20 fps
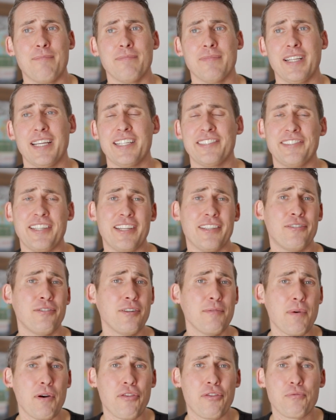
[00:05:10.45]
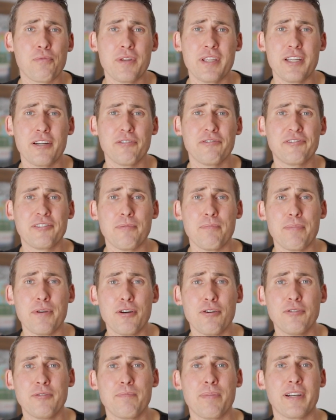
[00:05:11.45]
Like I said, it took about 3 years to
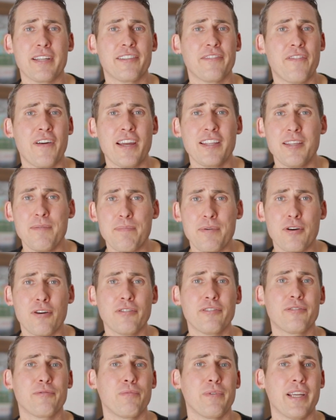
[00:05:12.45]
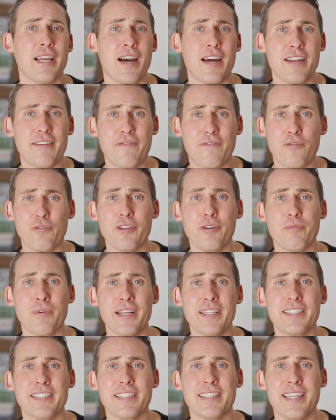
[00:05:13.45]
build, but it's finally built. We got it fully
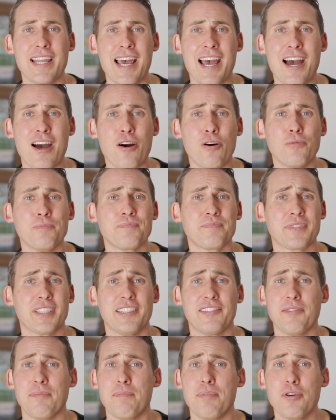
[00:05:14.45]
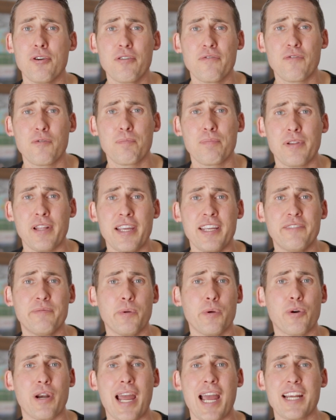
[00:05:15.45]
rented now. It's a beautiful place. We
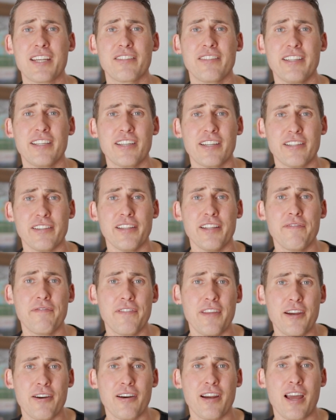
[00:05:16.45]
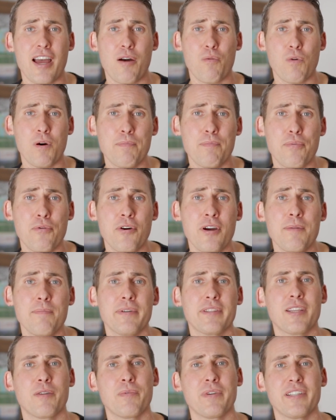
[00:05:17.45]
were actually going to live there at point,
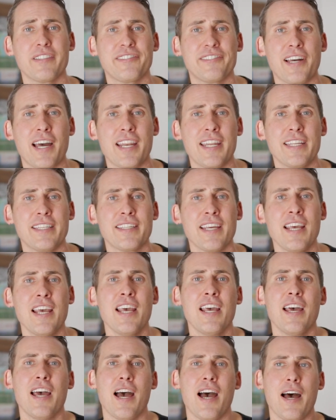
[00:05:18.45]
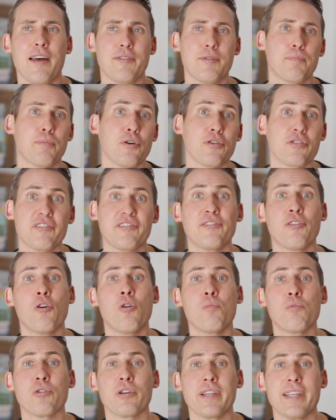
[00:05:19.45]
but then we decided to purchase the
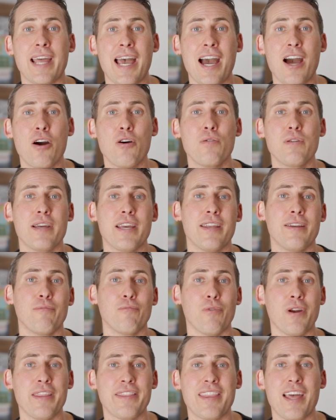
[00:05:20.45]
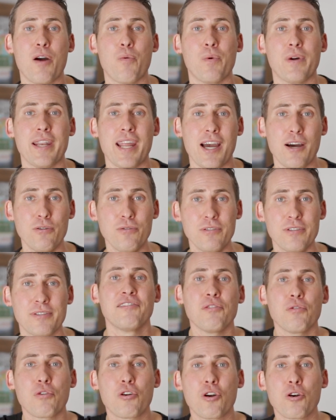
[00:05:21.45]
home we're in now and rent that one out.
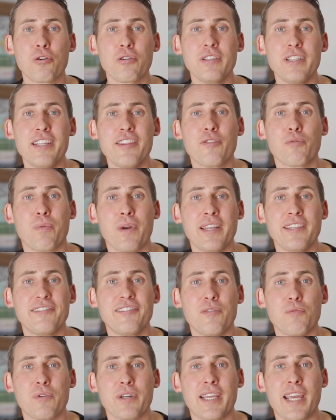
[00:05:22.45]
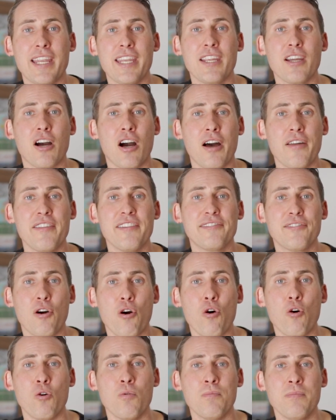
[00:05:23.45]
So currently the rents that we're getting on this
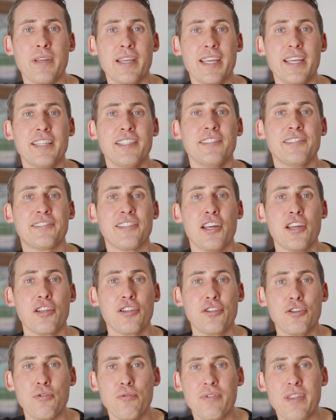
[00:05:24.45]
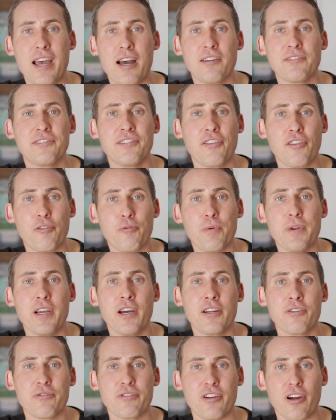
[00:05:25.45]
home is
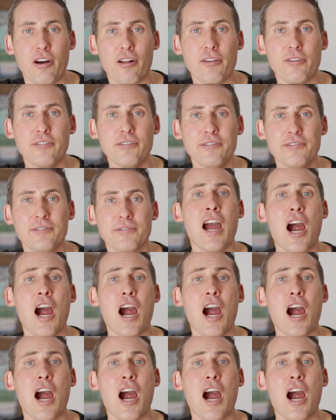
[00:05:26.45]
$2,300.